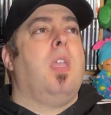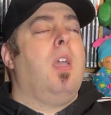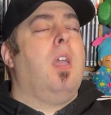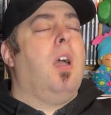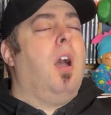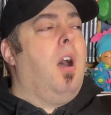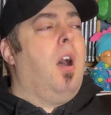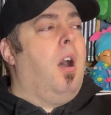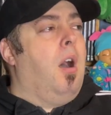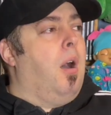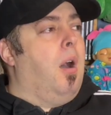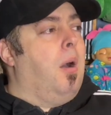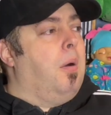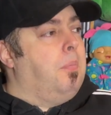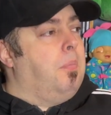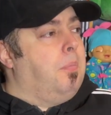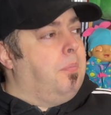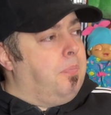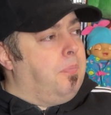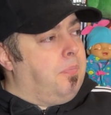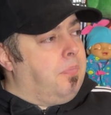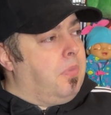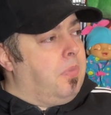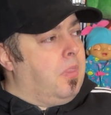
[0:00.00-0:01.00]

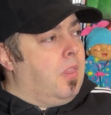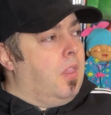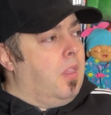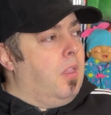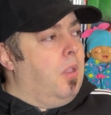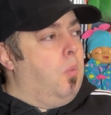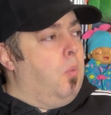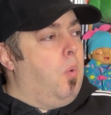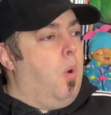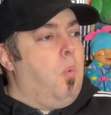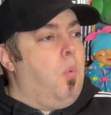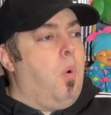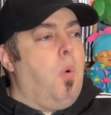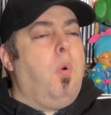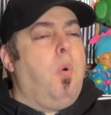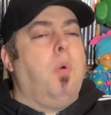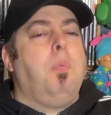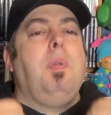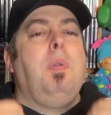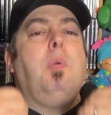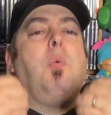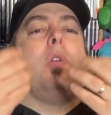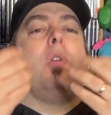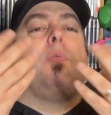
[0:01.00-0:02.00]
Um, what, what would
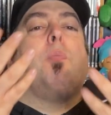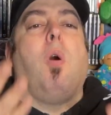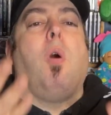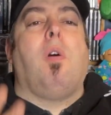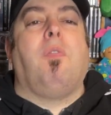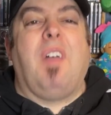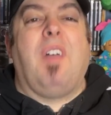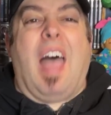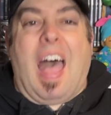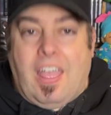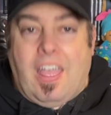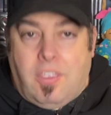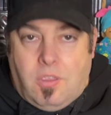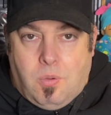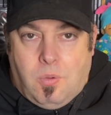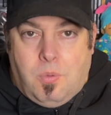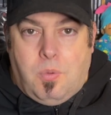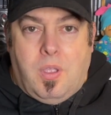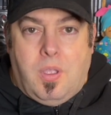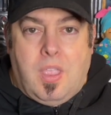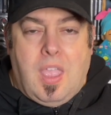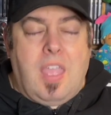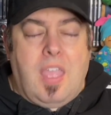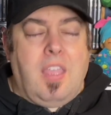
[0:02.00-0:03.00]
be worth more value?
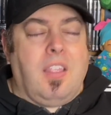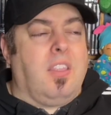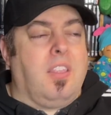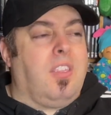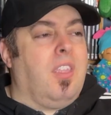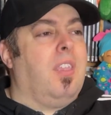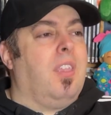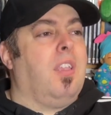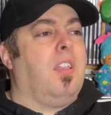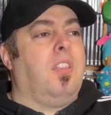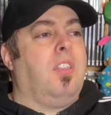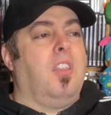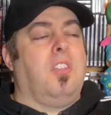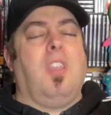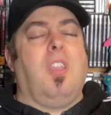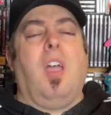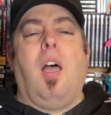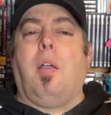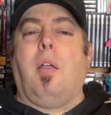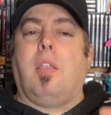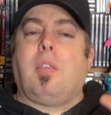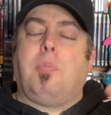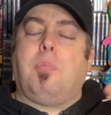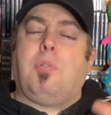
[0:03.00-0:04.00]
Okay,
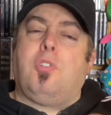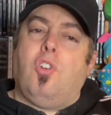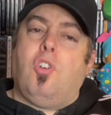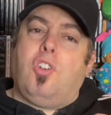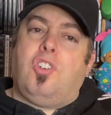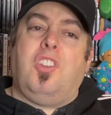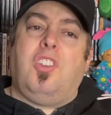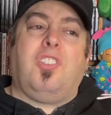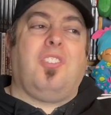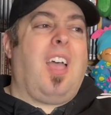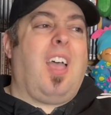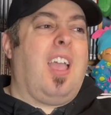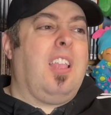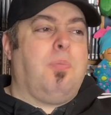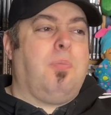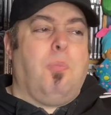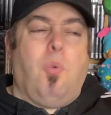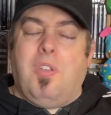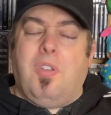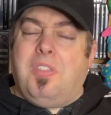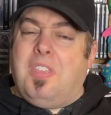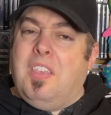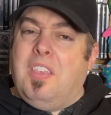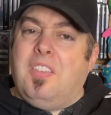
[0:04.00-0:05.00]
because I'm sure she signs
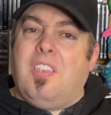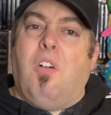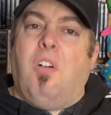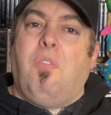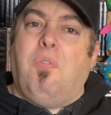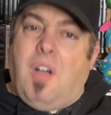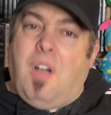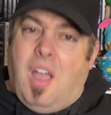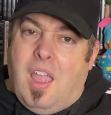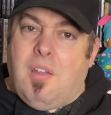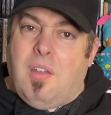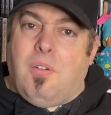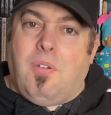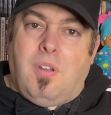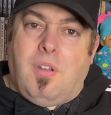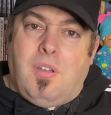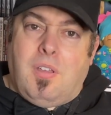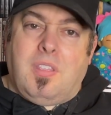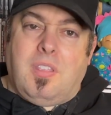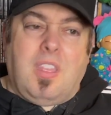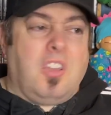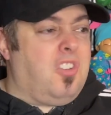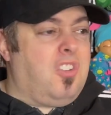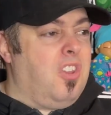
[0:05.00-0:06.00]
more things Elvira
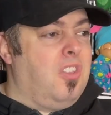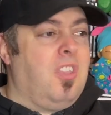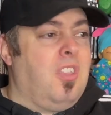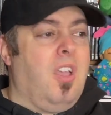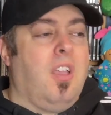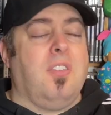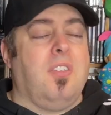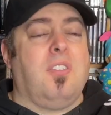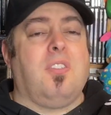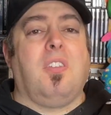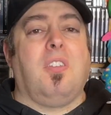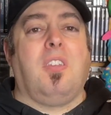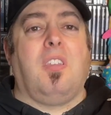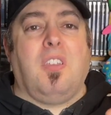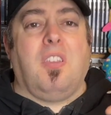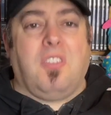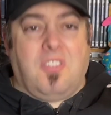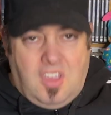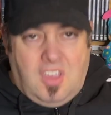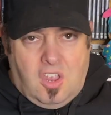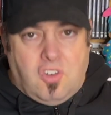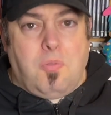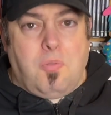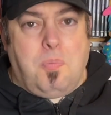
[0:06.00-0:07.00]
than she does
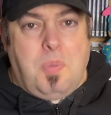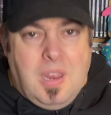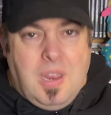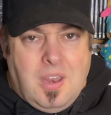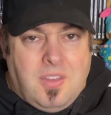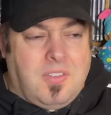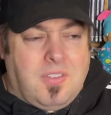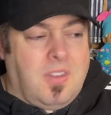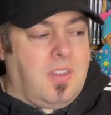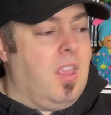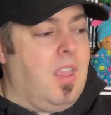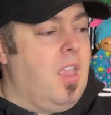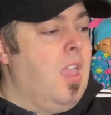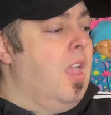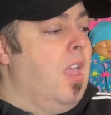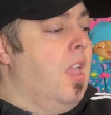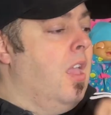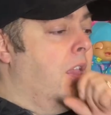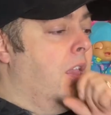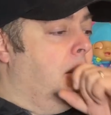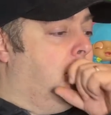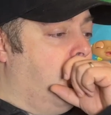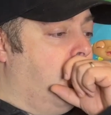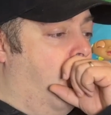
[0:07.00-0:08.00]
Cassandra Peterson.
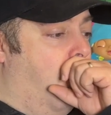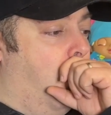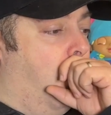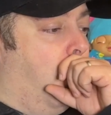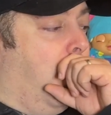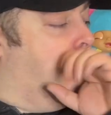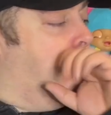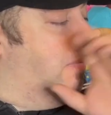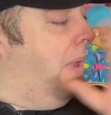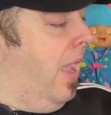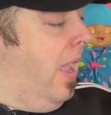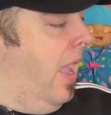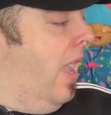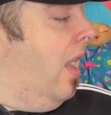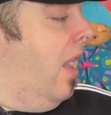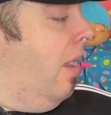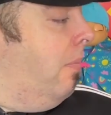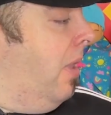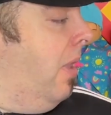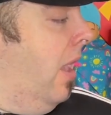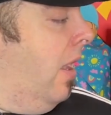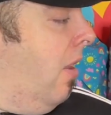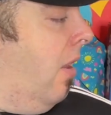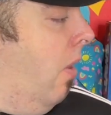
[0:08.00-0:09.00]
So in my head, I'm
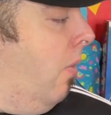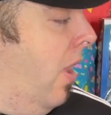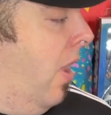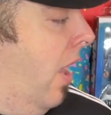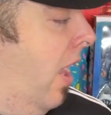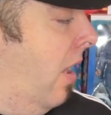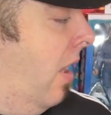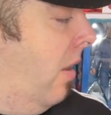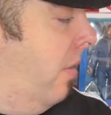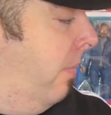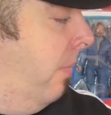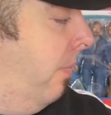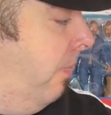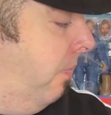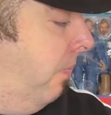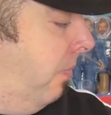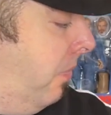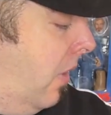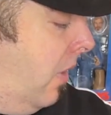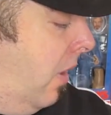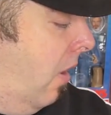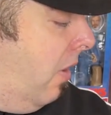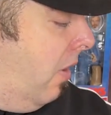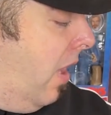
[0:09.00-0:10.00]
like, okay,
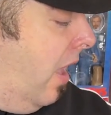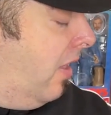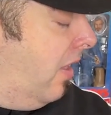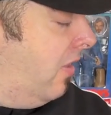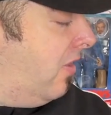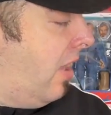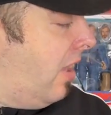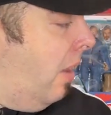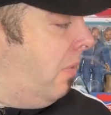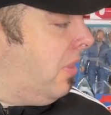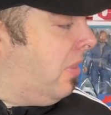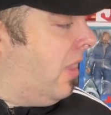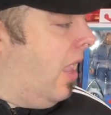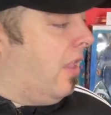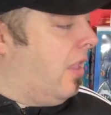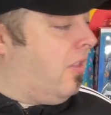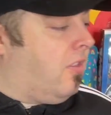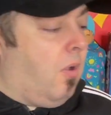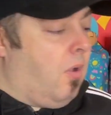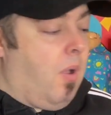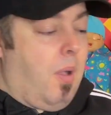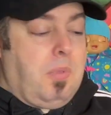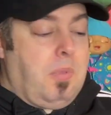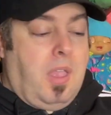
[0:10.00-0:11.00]
okay, let's start with that.
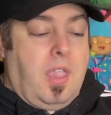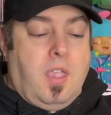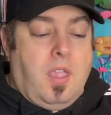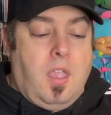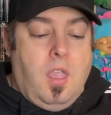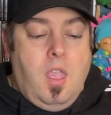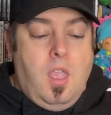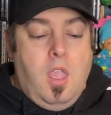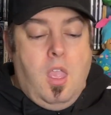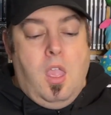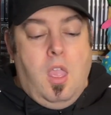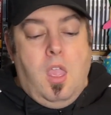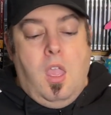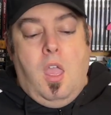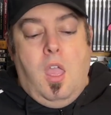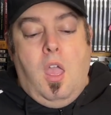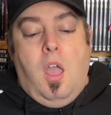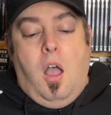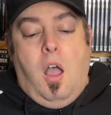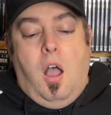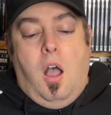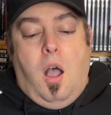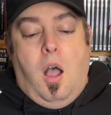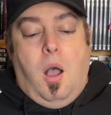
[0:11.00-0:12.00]
So I'm like,
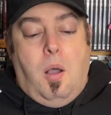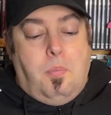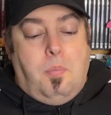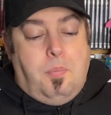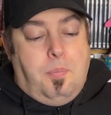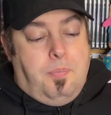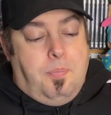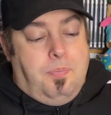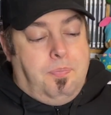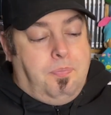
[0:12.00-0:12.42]
um,